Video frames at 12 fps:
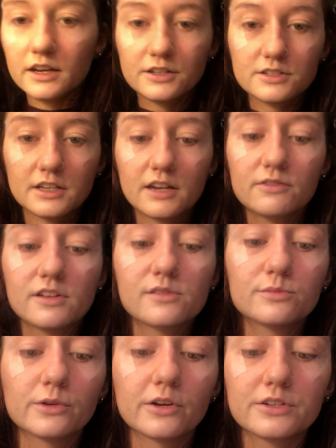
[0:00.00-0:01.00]
I actually have this
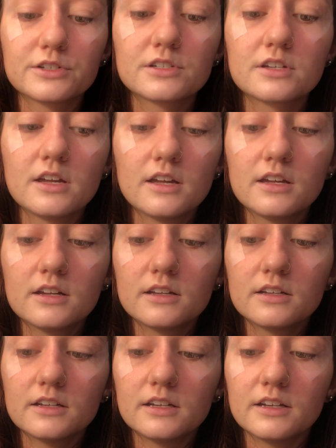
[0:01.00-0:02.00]
brush.
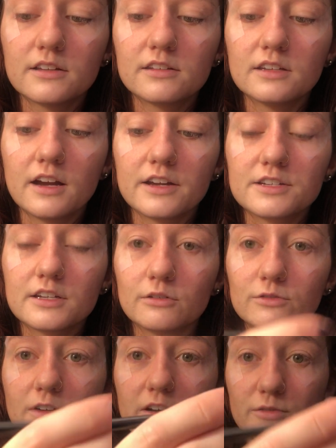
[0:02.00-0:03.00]
It is the
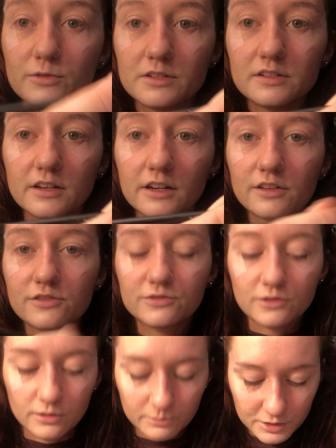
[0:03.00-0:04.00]
eyeshadow 506
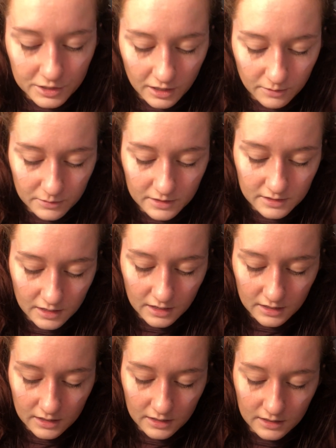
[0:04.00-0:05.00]
from Shop Miss
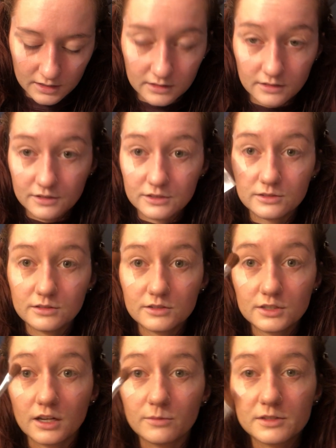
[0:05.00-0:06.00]
A, and
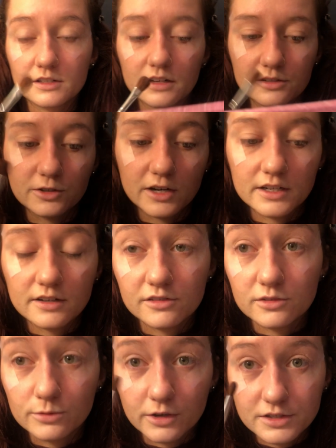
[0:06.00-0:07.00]
Shop Miss A is great because
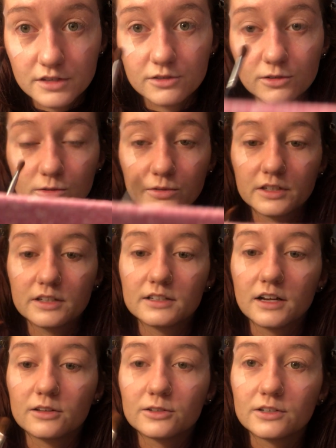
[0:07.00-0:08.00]
their brushes are only
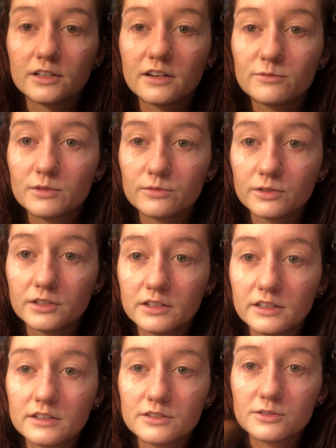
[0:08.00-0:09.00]
$1, and I've been
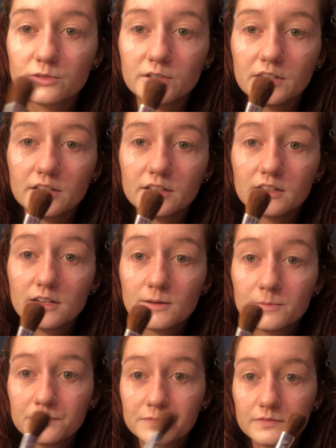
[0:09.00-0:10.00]
really enjoying
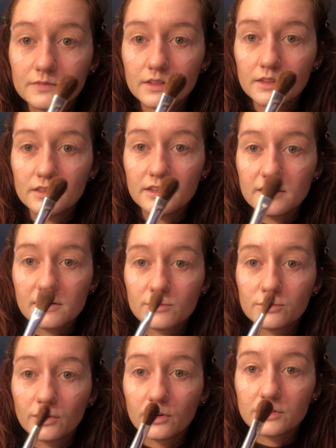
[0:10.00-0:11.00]
this
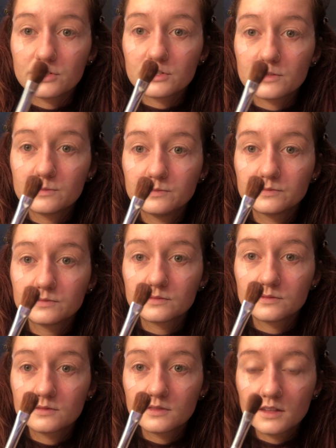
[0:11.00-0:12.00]
brush.
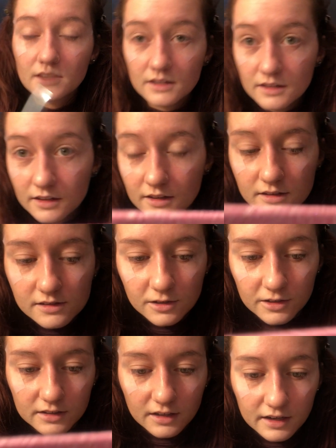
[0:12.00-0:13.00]

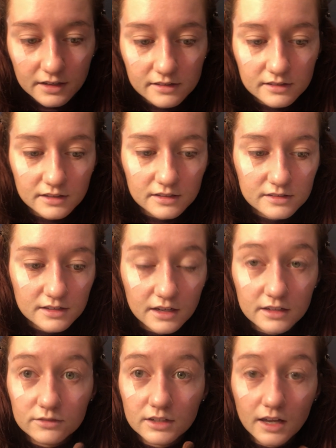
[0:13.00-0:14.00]
Sorry, the AC is
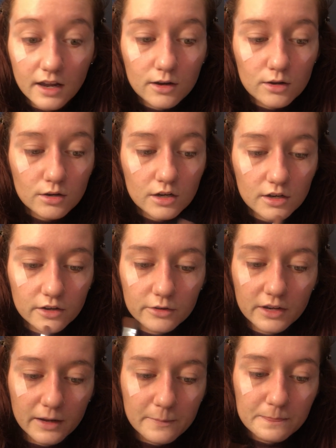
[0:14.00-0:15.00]
kind of loud.
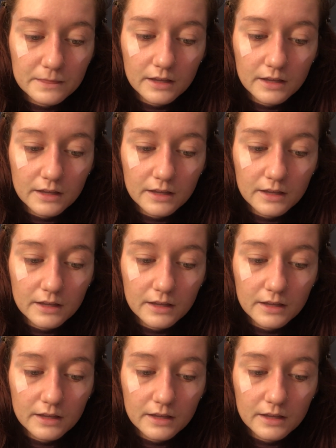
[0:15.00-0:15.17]
Okay,